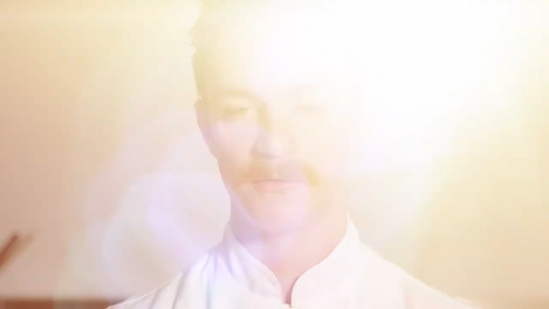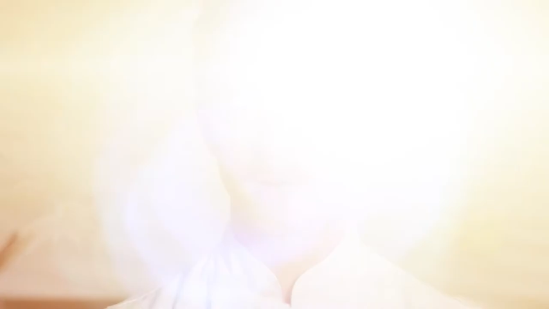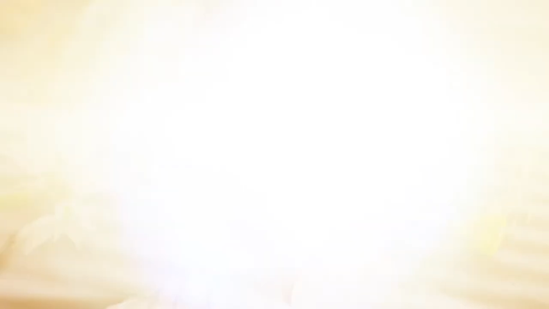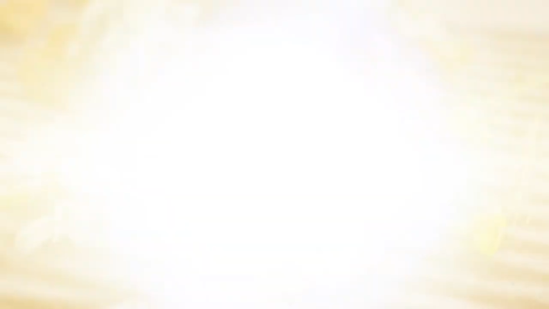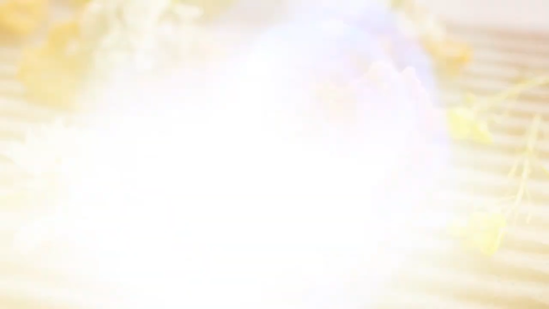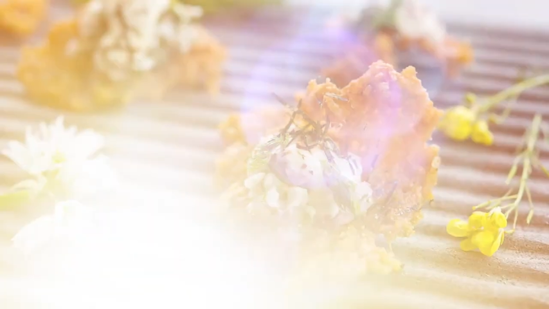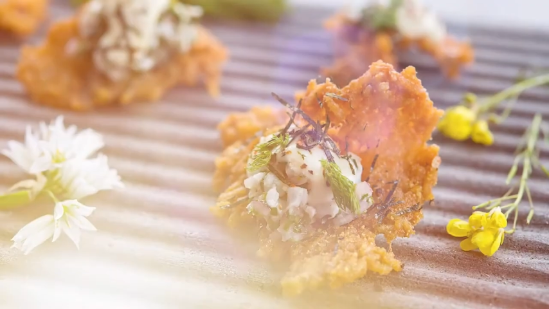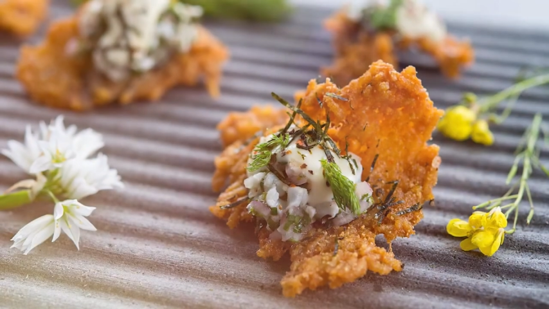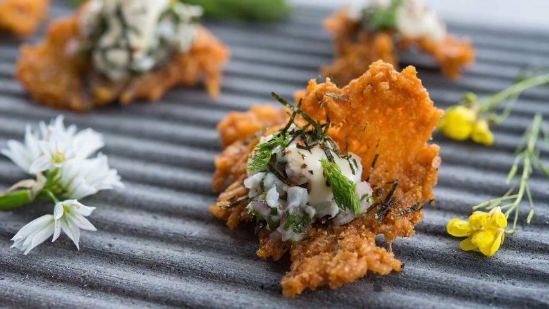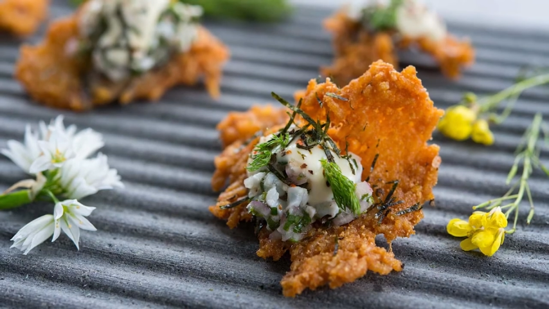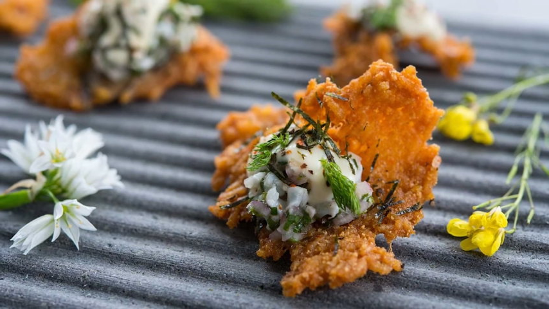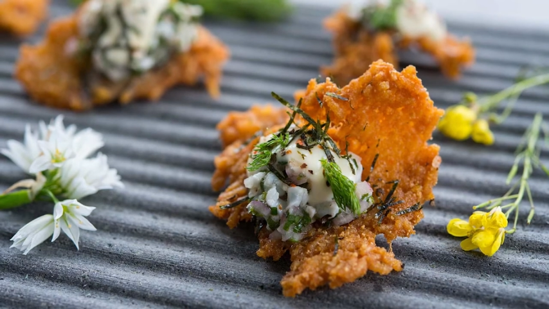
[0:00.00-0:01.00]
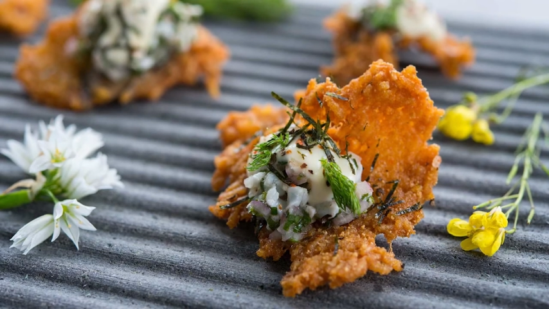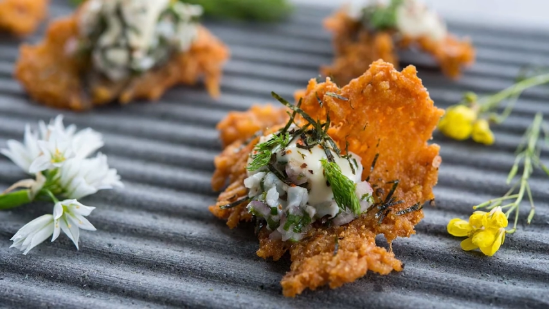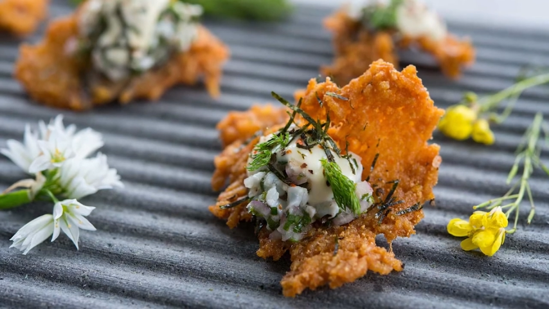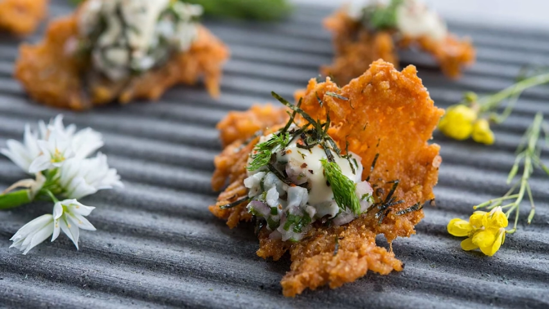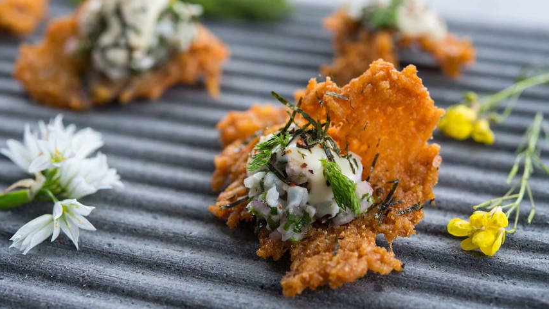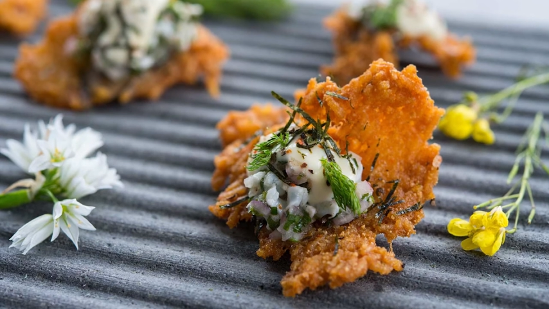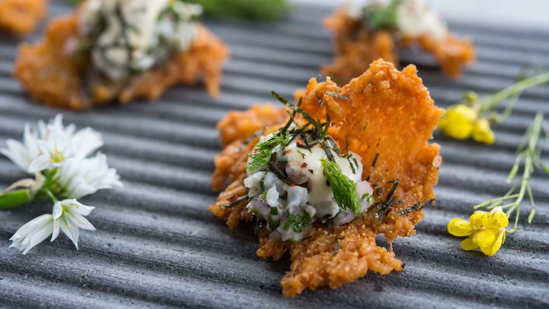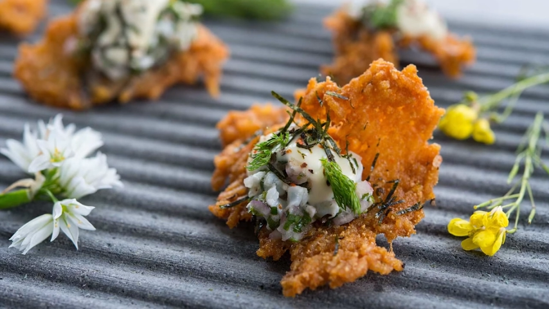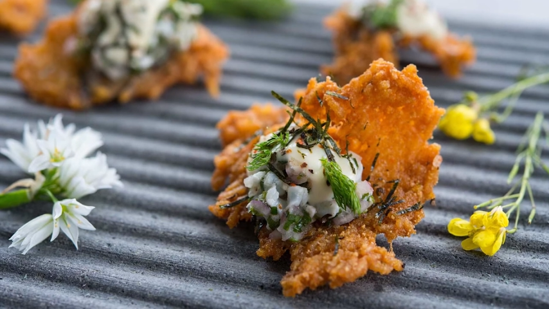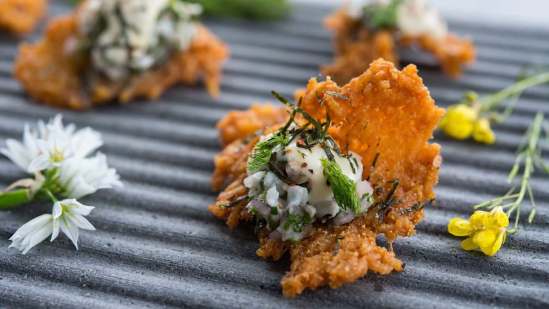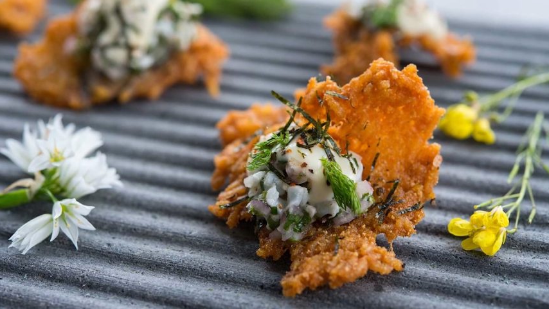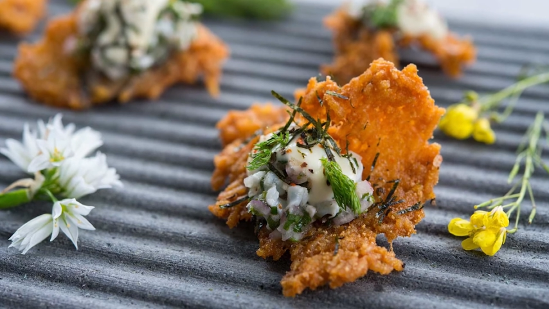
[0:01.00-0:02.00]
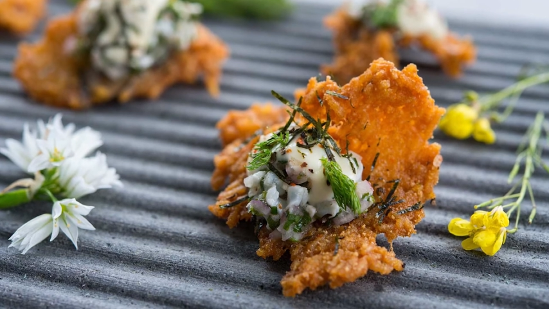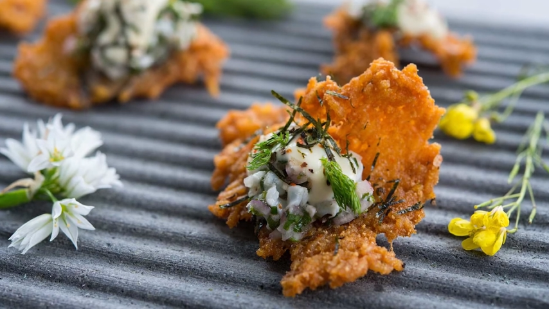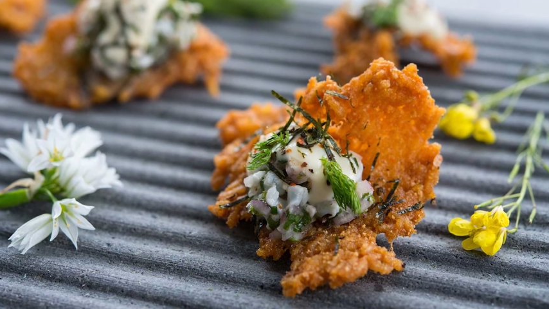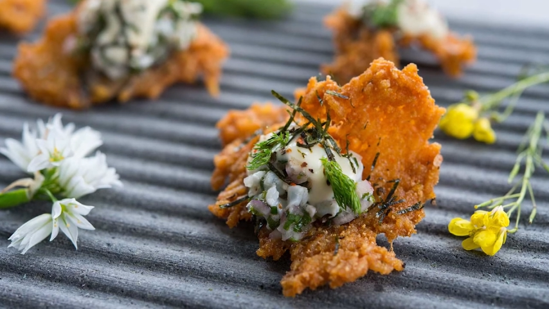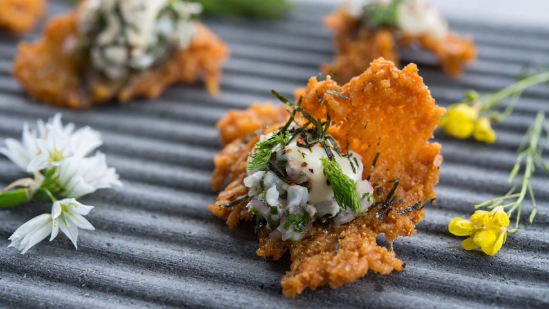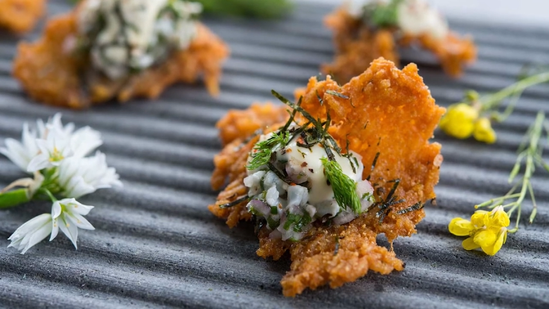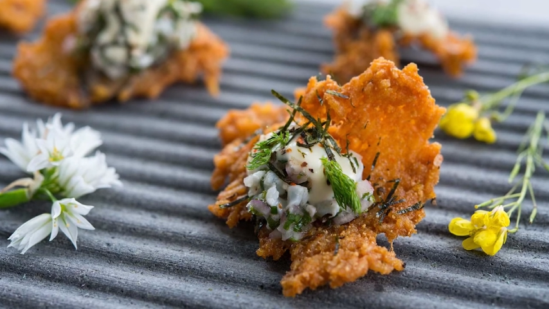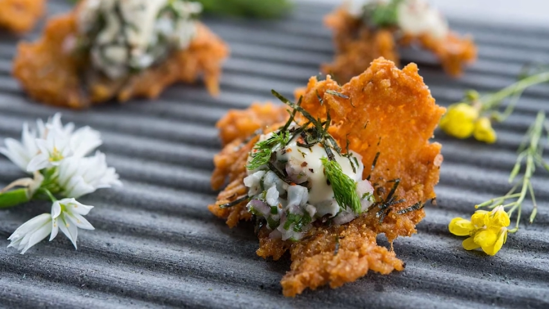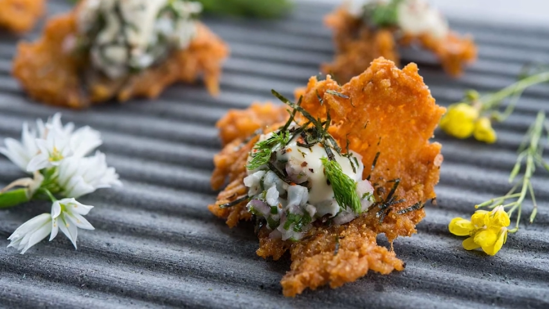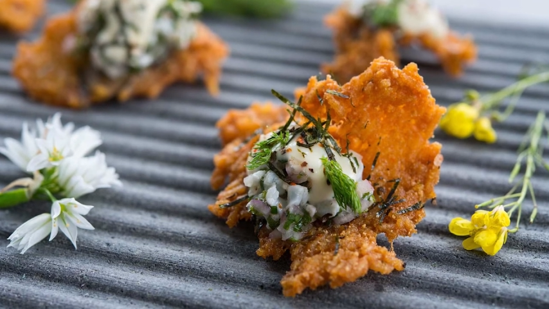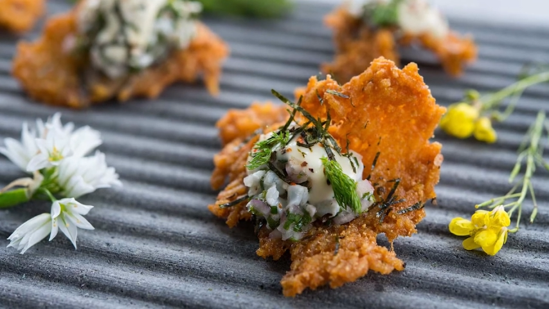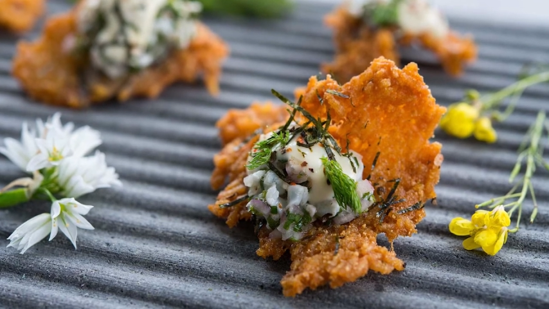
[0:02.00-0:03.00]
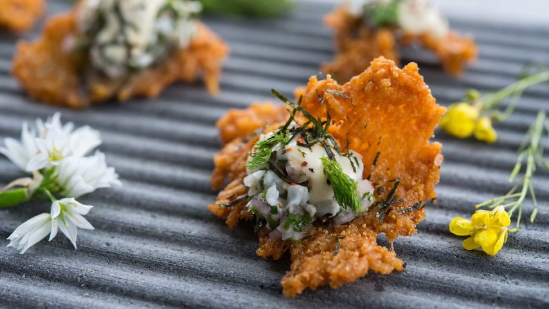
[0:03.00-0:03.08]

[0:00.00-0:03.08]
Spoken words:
Nobody's mouth can be seen.